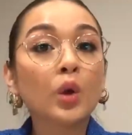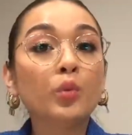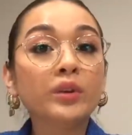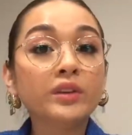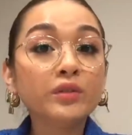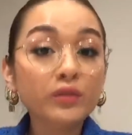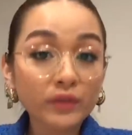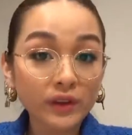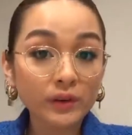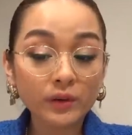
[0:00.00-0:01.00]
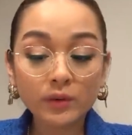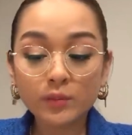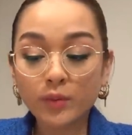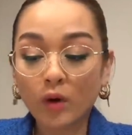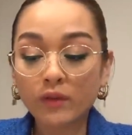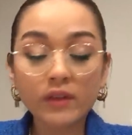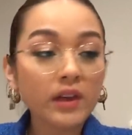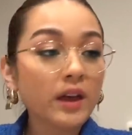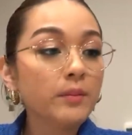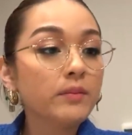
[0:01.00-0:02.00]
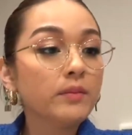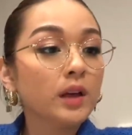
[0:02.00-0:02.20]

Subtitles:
When you feel both of them,